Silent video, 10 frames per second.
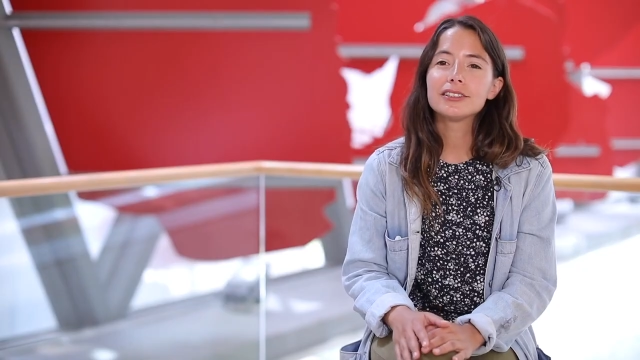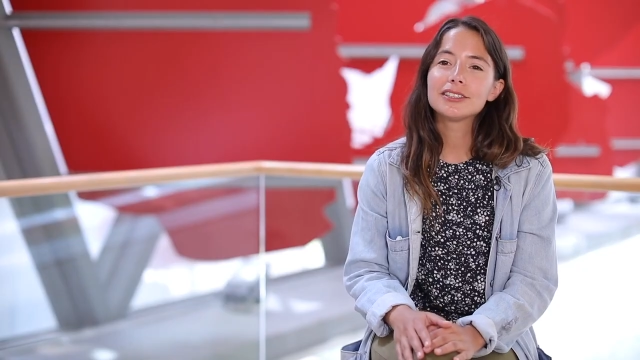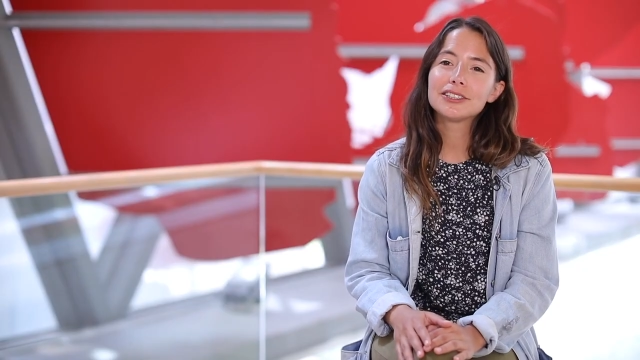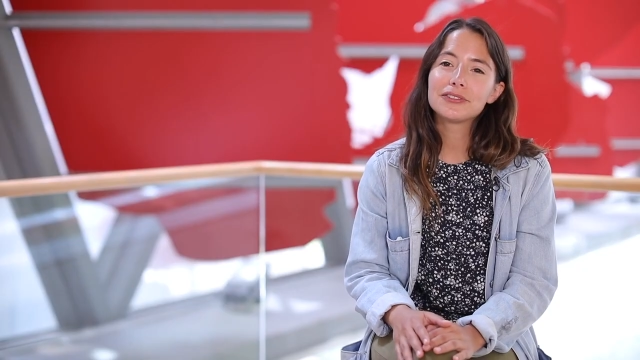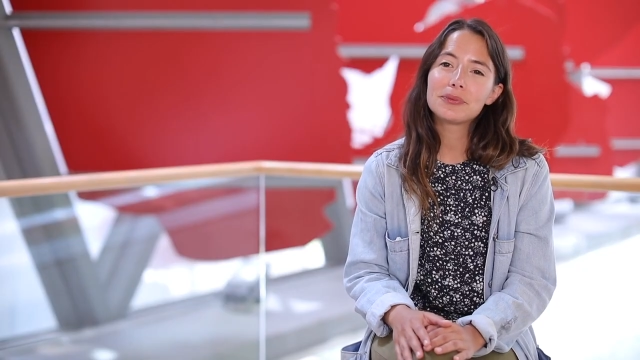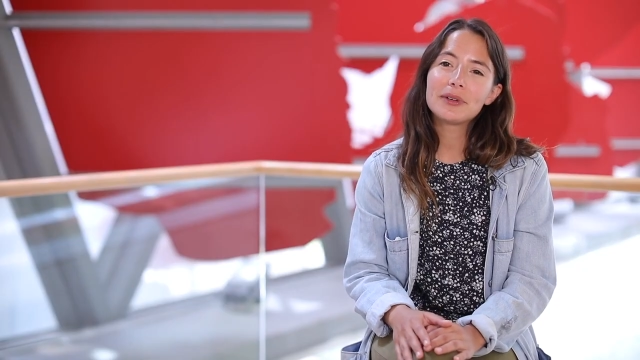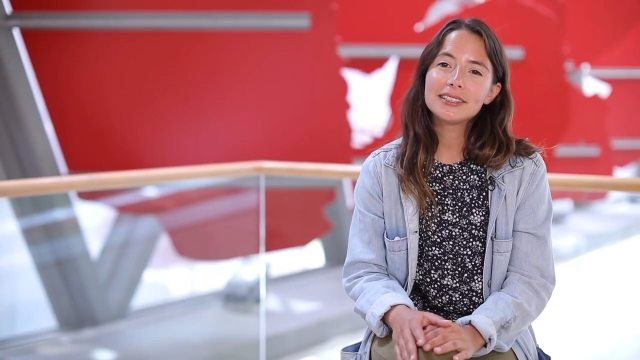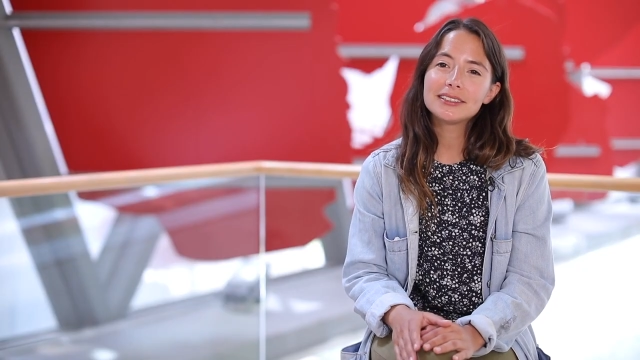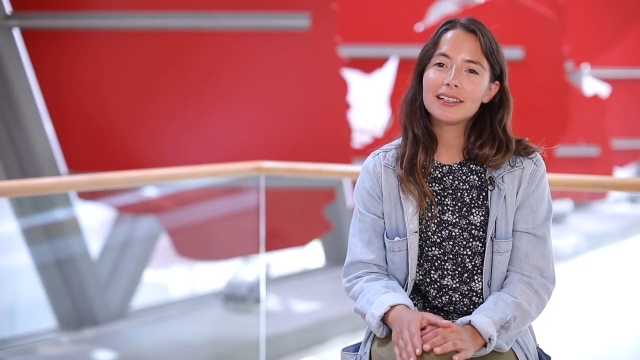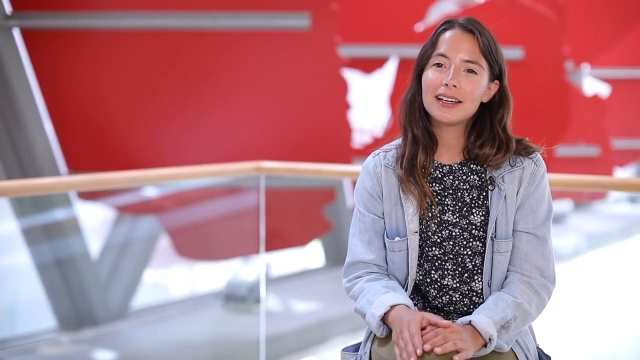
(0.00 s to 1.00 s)
the courses of the
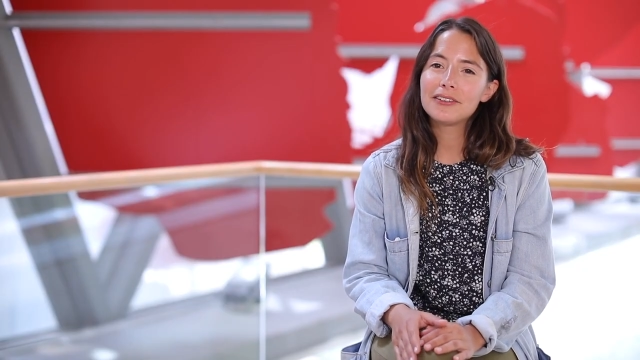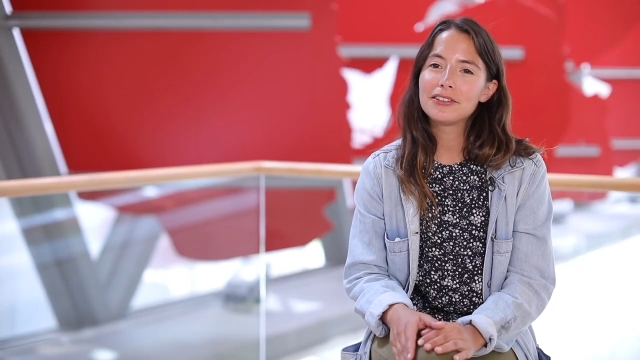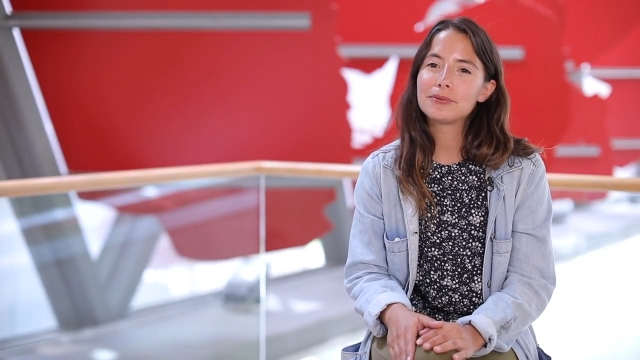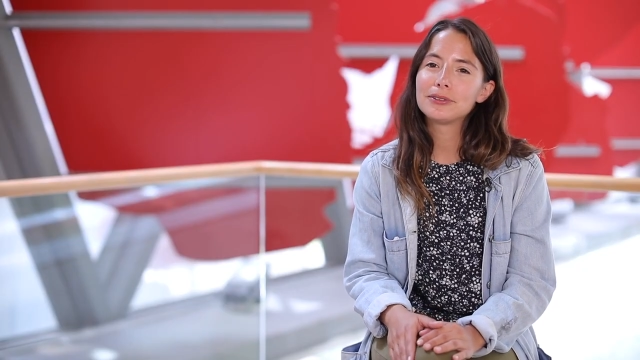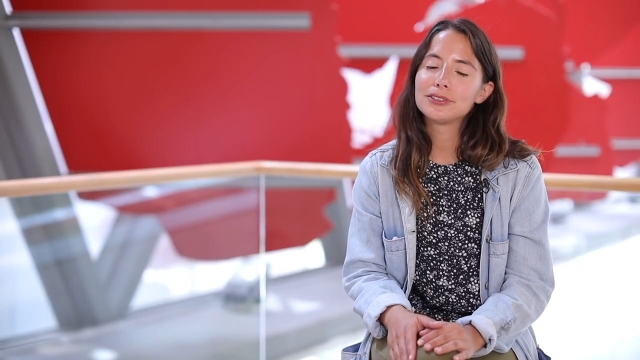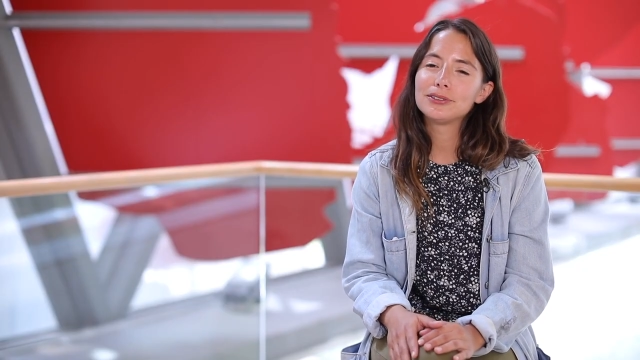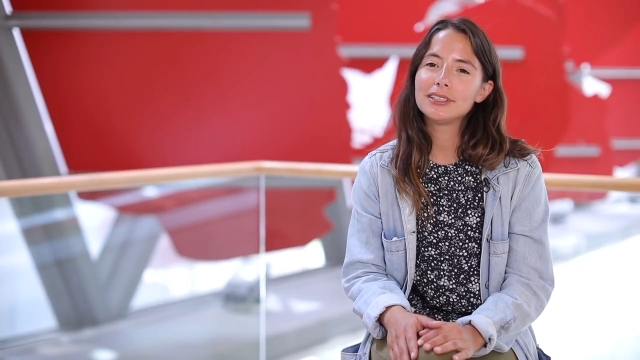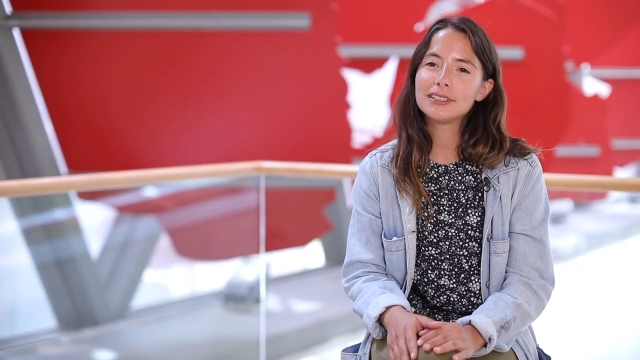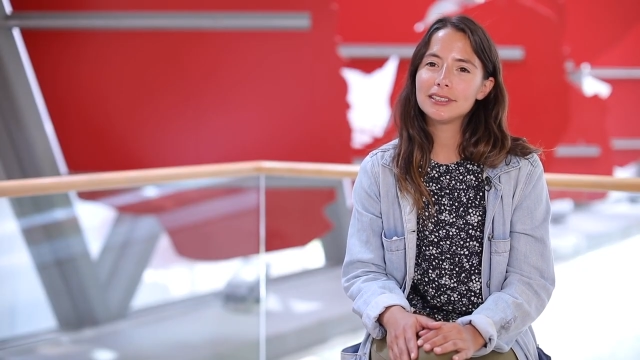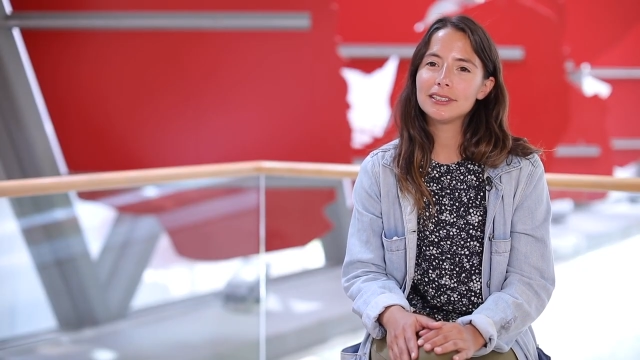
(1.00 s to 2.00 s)
master, I have the
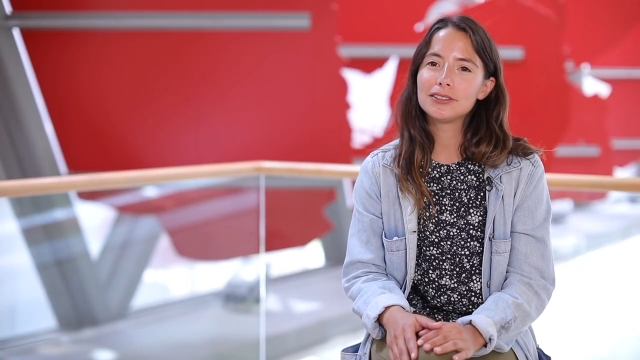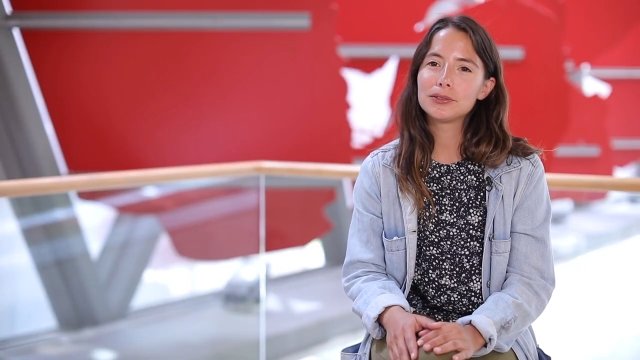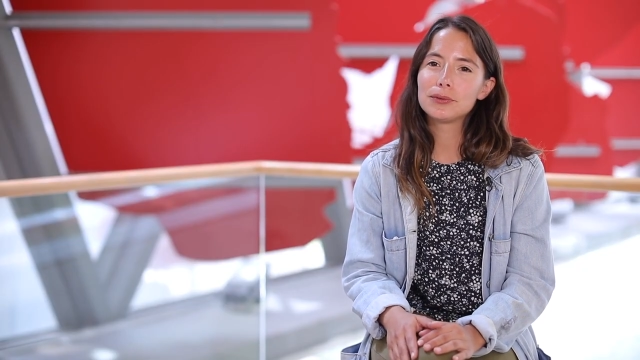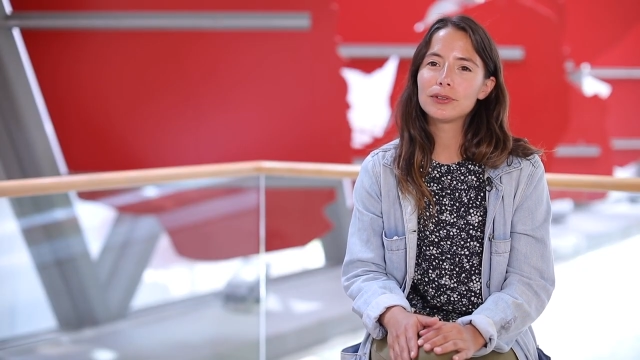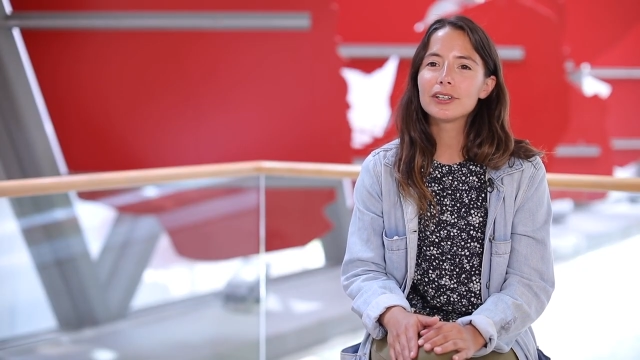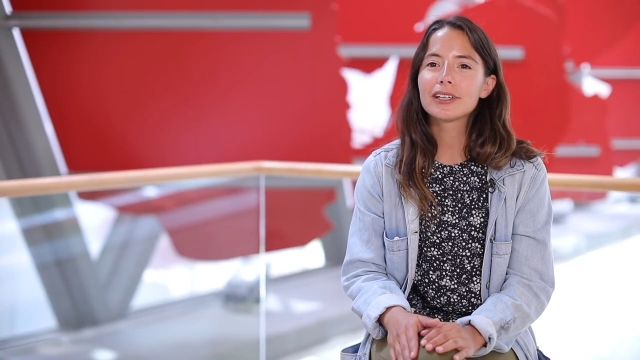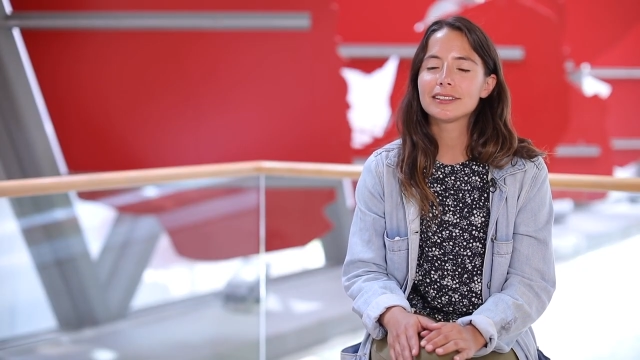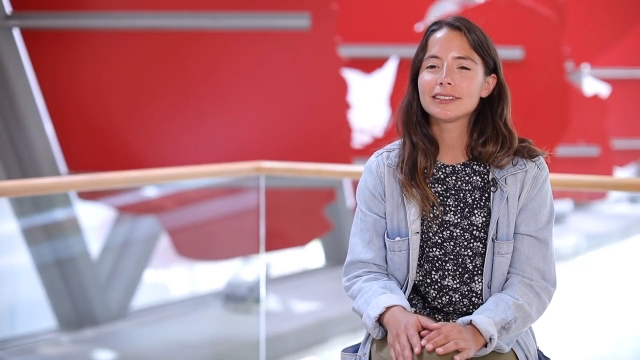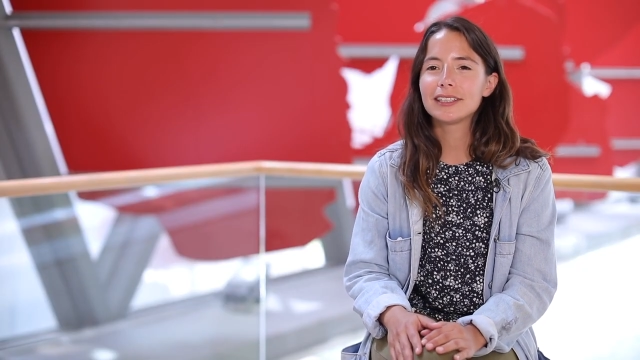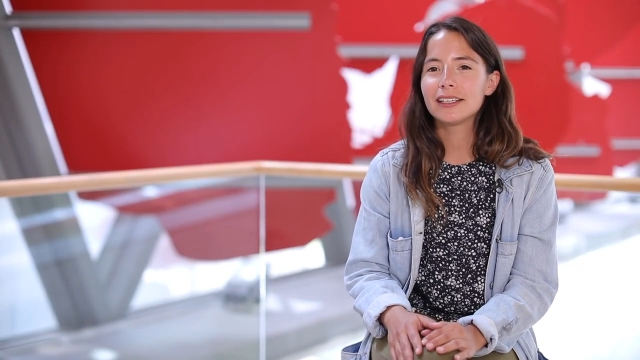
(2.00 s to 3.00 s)
opportunity to work
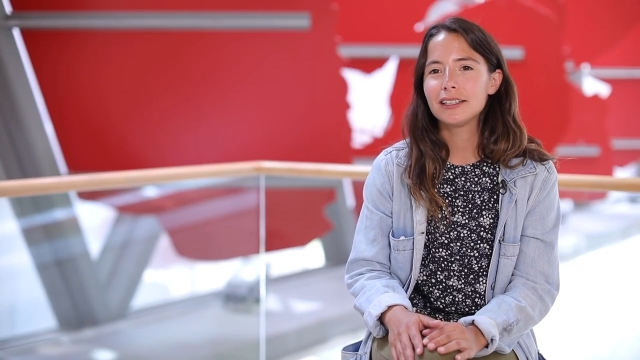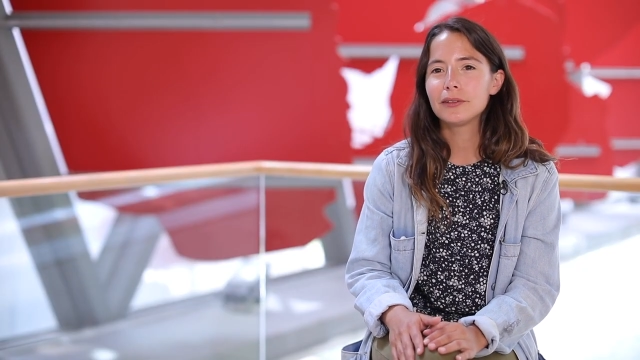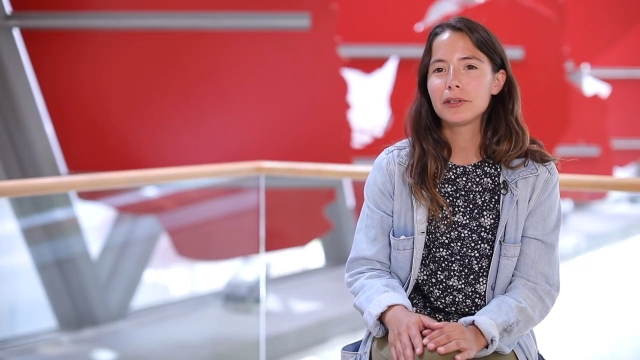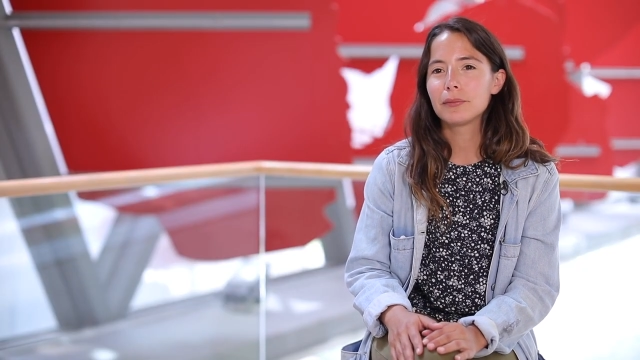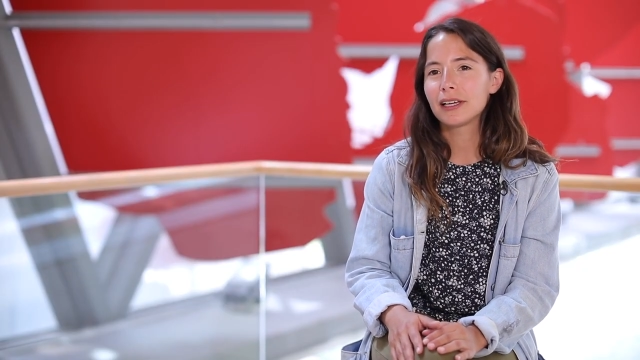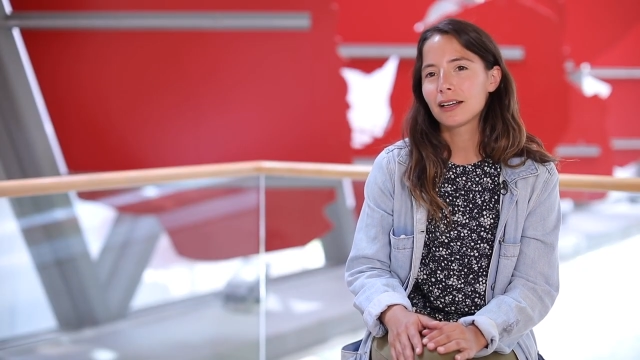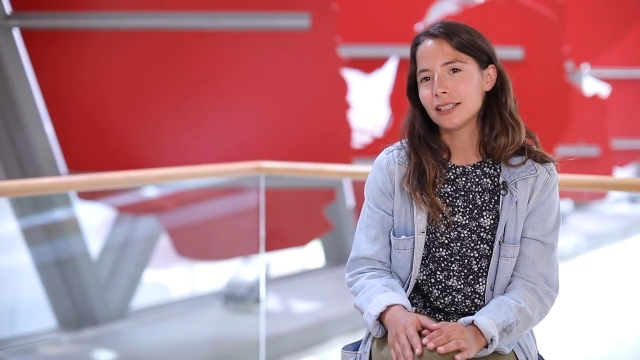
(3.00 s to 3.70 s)
and study with my